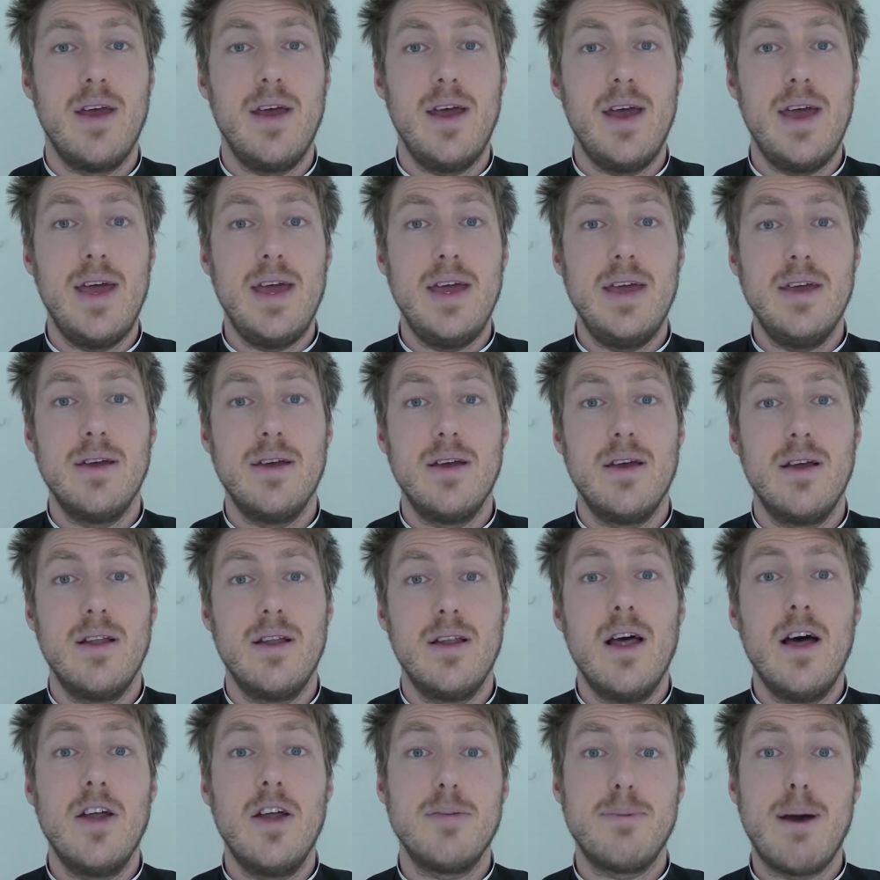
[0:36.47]
He
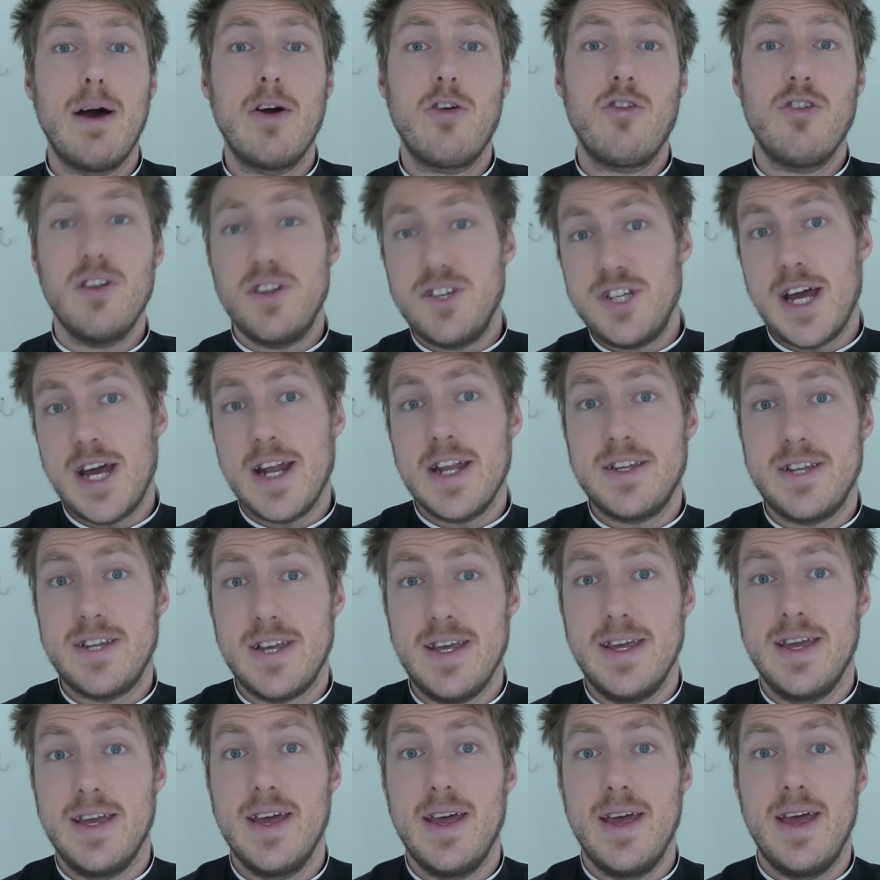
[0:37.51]
learned about
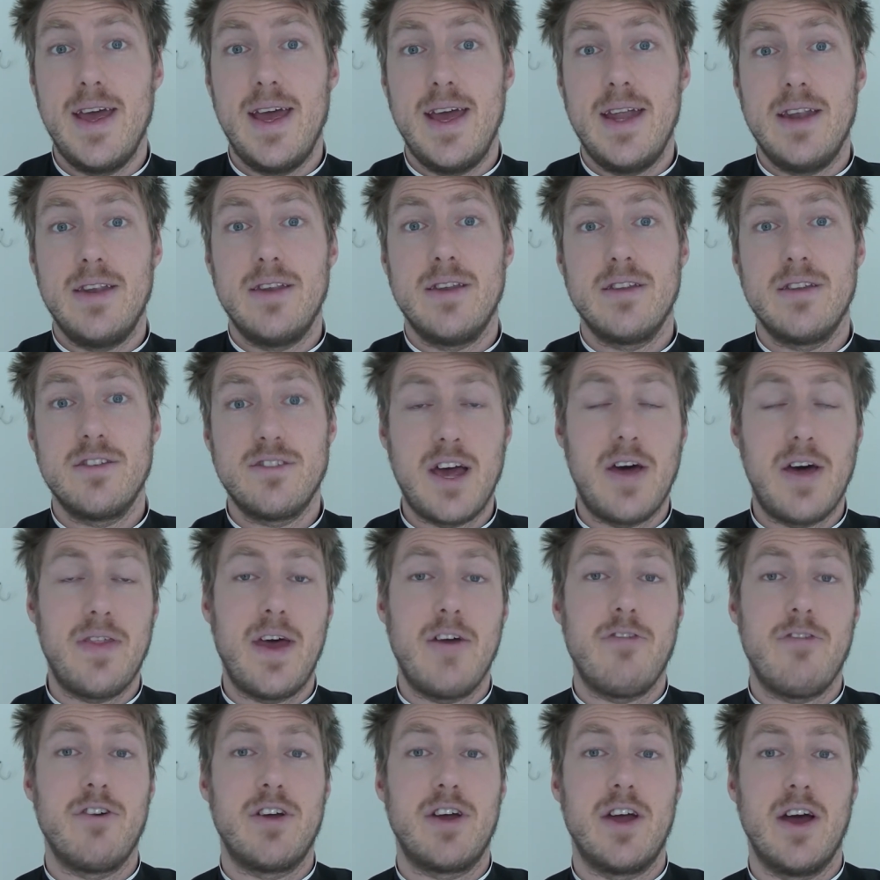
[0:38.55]
Christianity in South
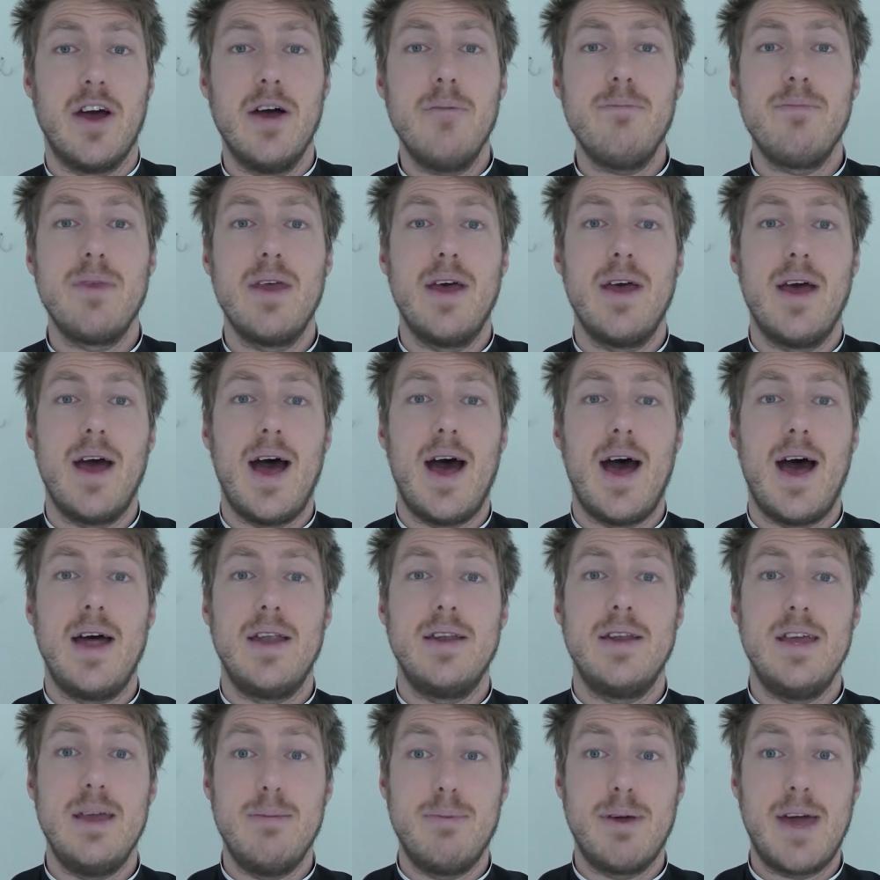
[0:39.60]
Africa,
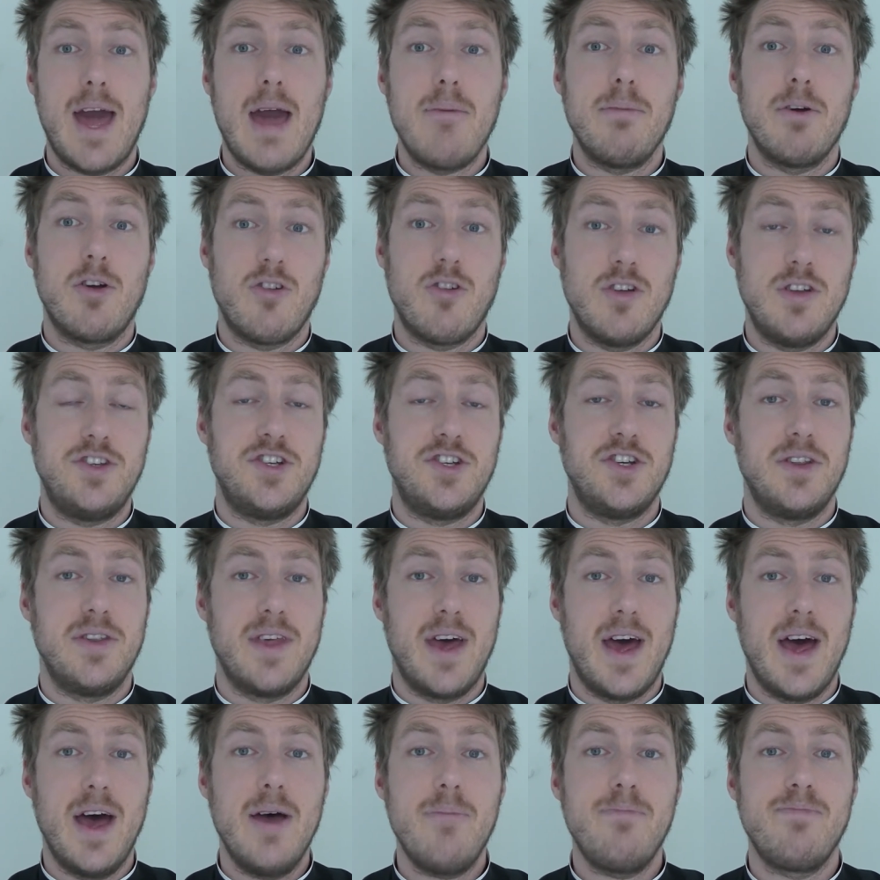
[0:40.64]
and he became a Christian
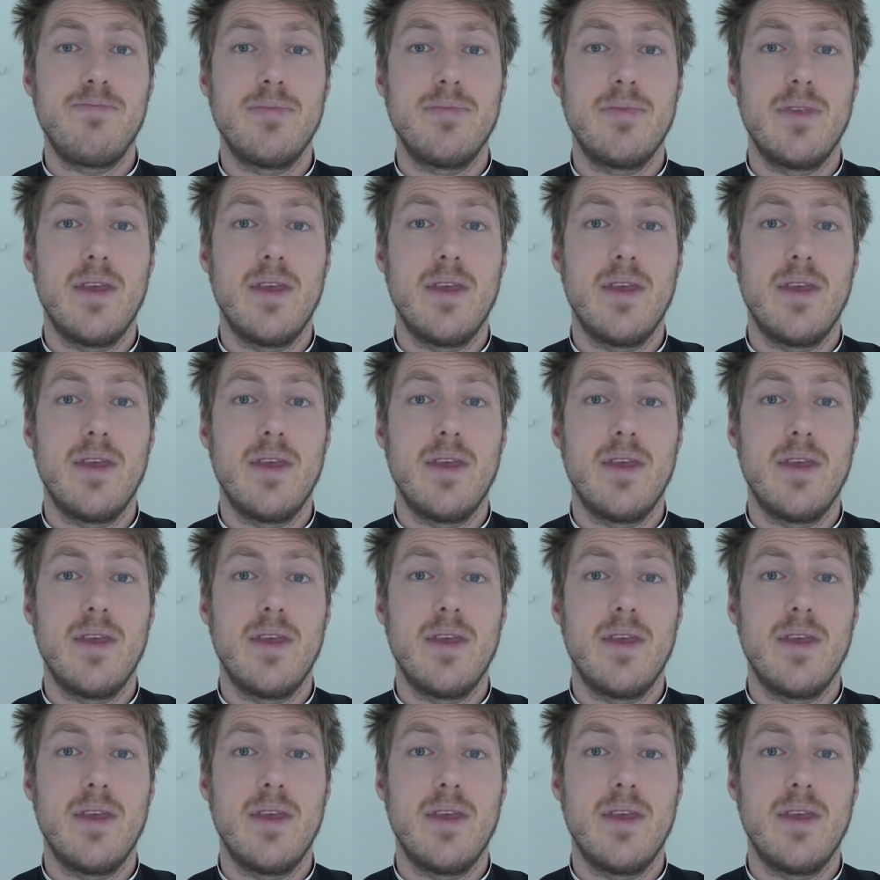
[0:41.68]
there.